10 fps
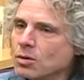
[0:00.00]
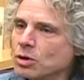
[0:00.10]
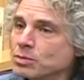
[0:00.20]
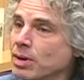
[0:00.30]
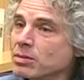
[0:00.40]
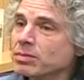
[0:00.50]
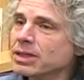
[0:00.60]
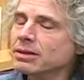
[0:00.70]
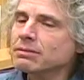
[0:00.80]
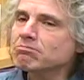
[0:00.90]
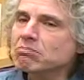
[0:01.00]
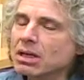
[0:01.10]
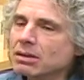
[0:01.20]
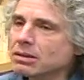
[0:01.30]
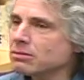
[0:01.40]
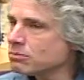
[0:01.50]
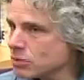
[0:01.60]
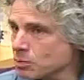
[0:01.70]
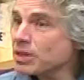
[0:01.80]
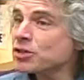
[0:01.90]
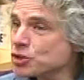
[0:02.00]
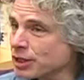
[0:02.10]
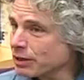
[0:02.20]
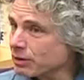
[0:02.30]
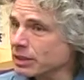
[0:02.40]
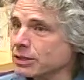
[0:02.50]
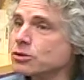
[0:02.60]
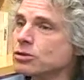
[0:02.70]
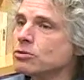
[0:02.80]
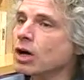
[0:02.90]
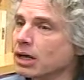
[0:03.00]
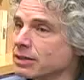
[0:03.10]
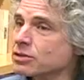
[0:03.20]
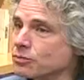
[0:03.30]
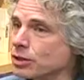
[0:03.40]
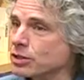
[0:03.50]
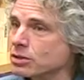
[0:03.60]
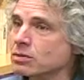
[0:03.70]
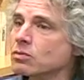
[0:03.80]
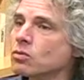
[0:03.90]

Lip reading: Well, it's probably, speaking generically, two kinds of reason.